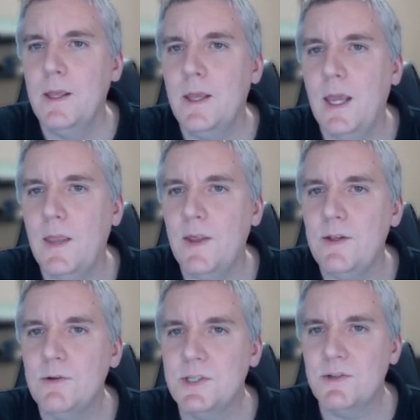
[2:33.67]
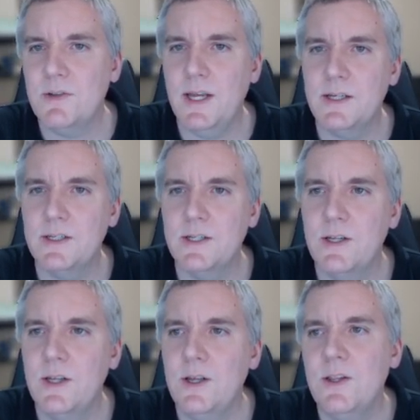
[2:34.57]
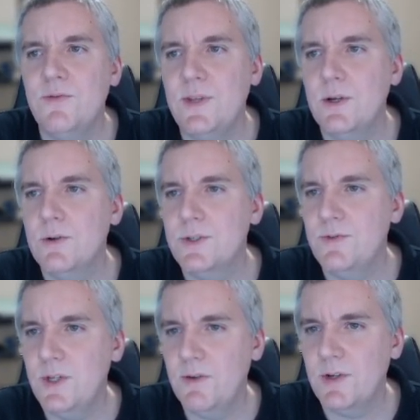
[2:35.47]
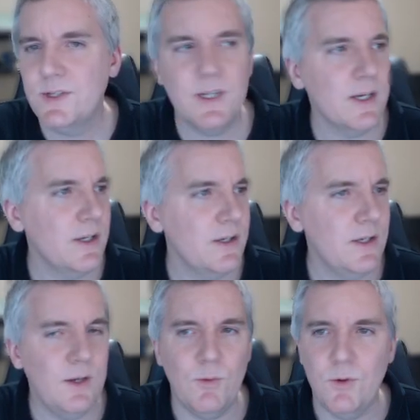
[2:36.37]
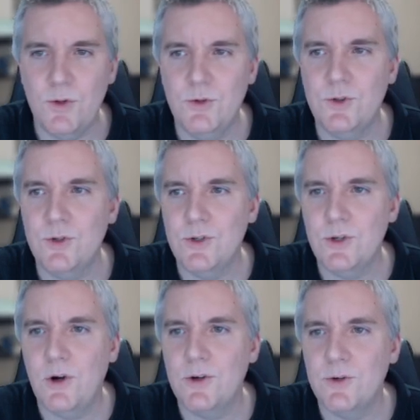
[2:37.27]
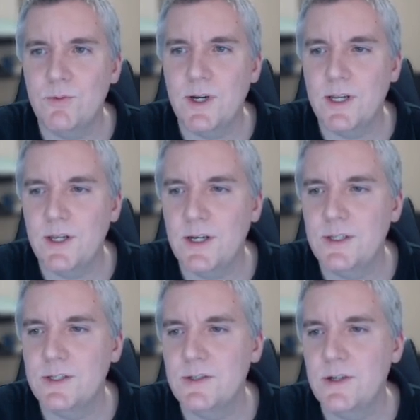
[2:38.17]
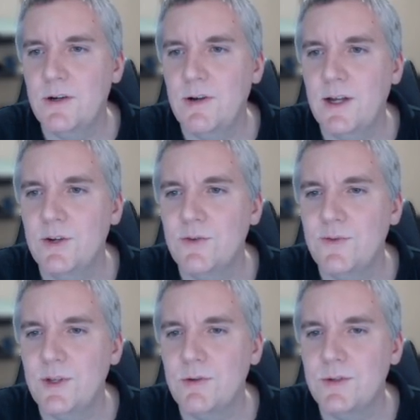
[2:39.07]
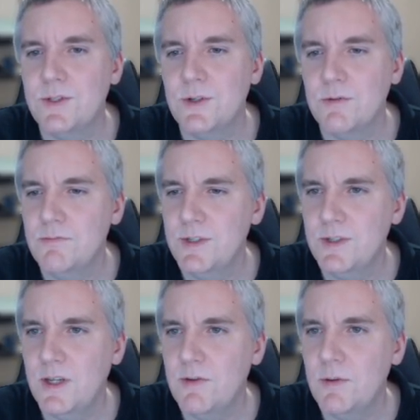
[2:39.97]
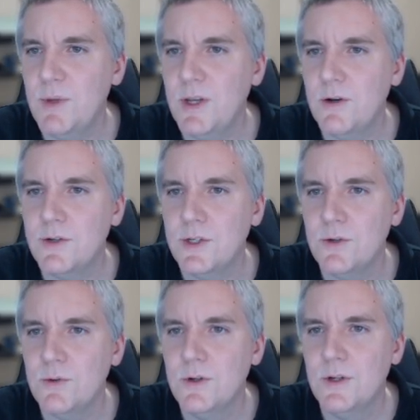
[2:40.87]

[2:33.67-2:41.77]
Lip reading: And then you select the fields. If you give it a second, it will usually auto-recognize a lot of your fields, so just give it a minute or two.